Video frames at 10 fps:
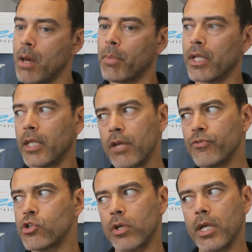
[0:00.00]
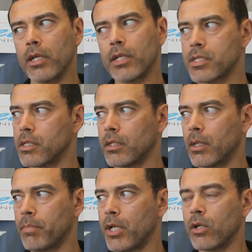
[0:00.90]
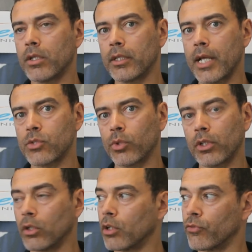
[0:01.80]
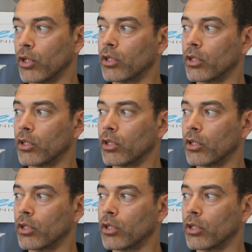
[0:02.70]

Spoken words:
But in the infantry, it doesn't appear that that's what they're looking for.